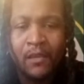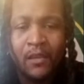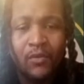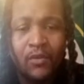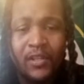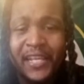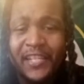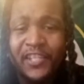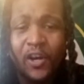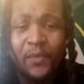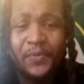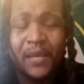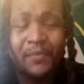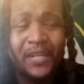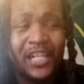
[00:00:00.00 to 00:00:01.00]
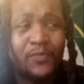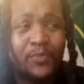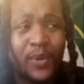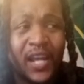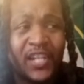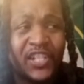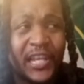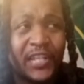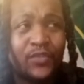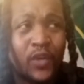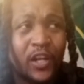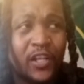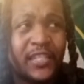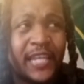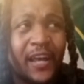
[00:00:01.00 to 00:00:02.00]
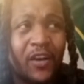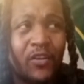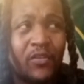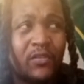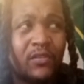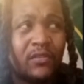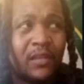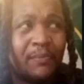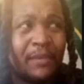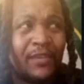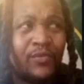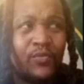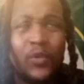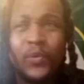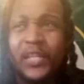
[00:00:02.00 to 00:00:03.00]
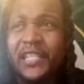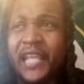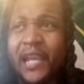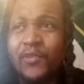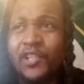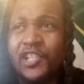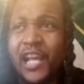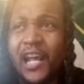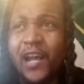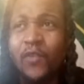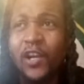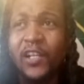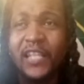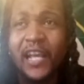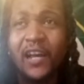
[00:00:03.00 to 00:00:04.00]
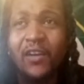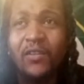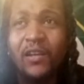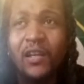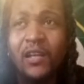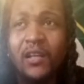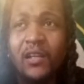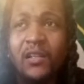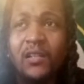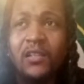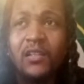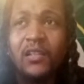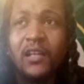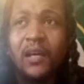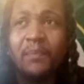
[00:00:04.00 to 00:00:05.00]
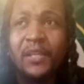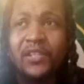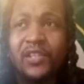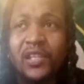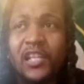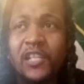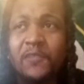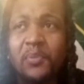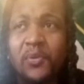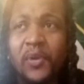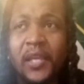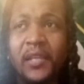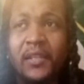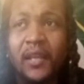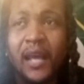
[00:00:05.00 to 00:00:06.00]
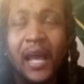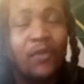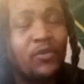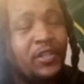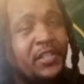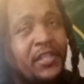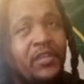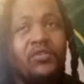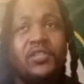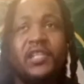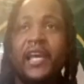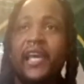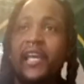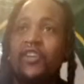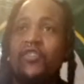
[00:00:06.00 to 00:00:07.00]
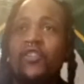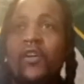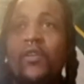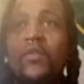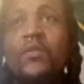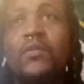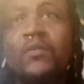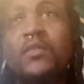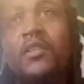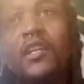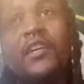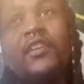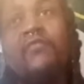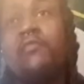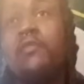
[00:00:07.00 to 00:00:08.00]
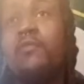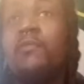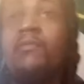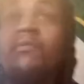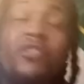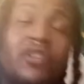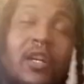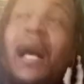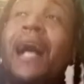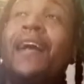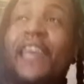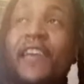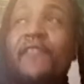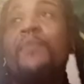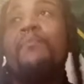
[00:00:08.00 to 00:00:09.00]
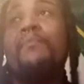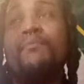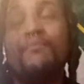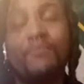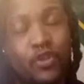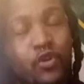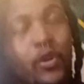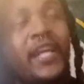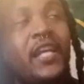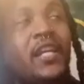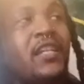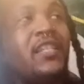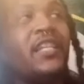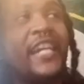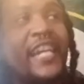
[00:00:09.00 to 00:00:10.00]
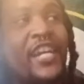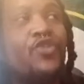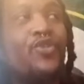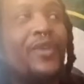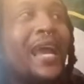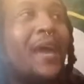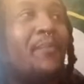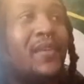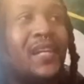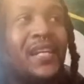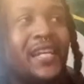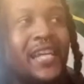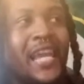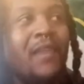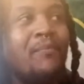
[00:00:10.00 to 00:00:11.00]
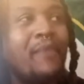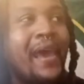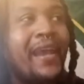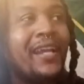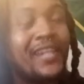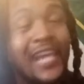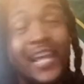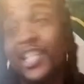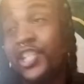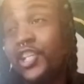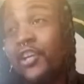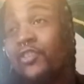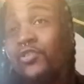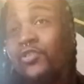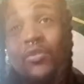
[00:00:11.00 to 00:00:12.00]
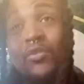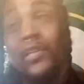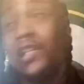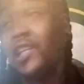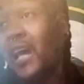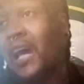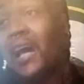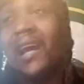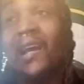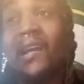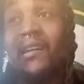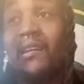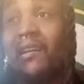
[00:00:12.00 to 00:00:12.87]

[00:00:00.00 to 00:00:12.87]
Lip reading: Well, let's hope some of these projects works out. I mean, will we say Rashawn worked out up until this point? I would still say, you know, I'll give him credit because of the injury happened and he came back. Next year too, Rashawn.